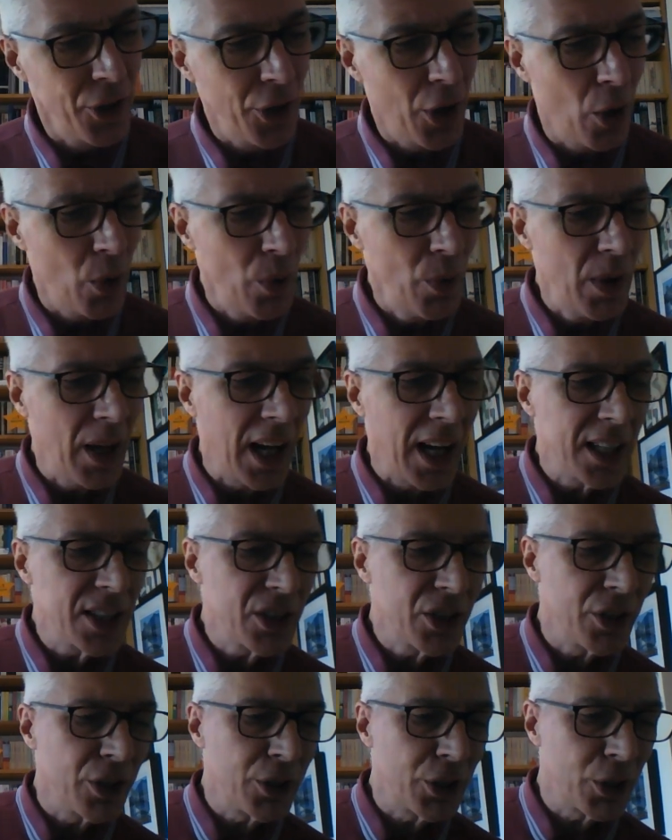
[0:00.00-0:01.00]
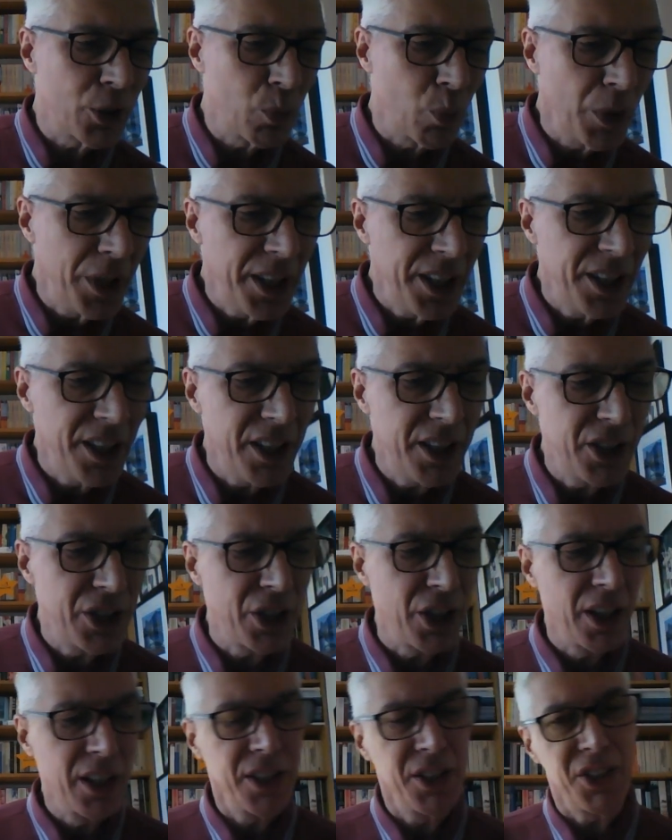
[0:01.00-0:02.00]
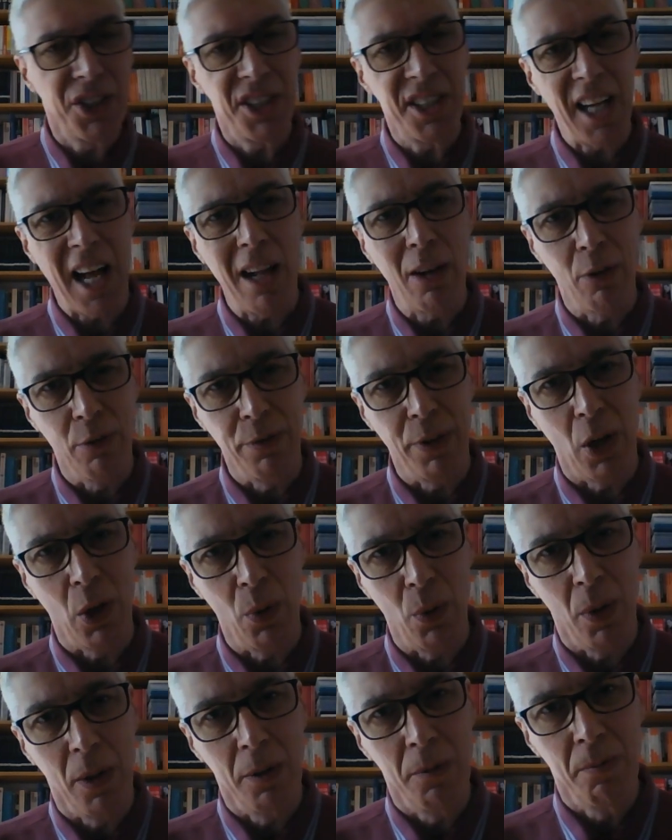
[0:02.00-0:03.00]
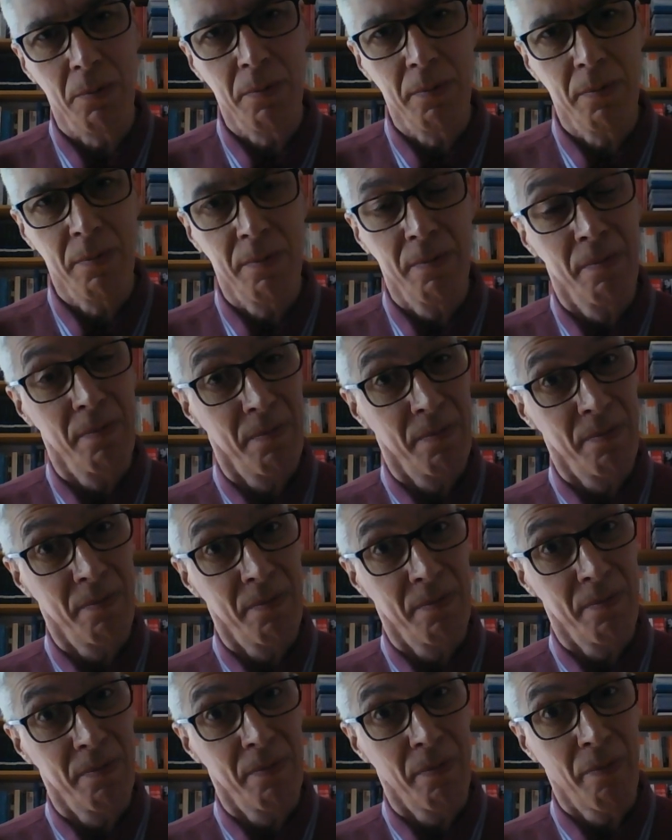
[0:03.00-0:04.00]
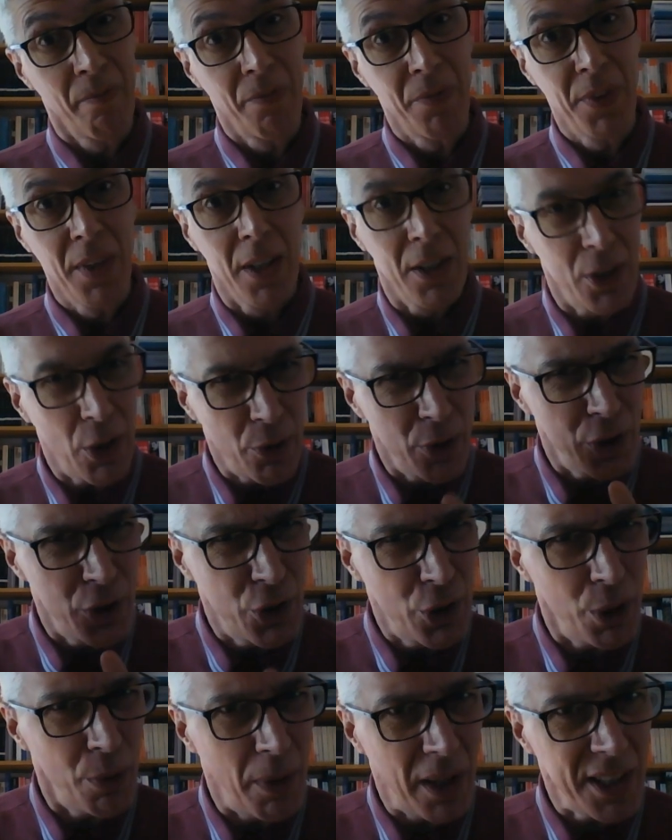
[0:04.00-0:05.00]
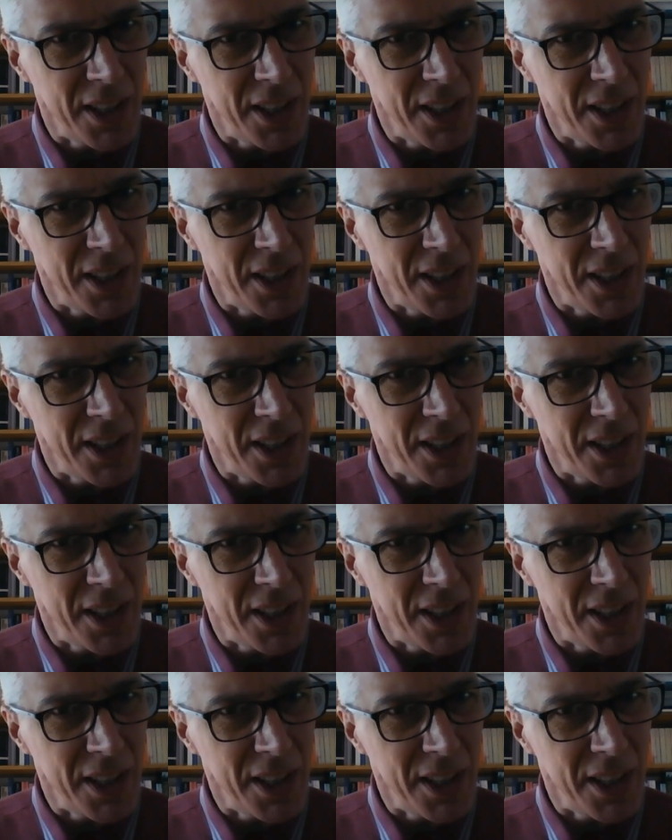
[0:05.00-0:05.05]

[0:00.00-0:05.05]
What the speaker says: known as the Swedish salvo. So there's two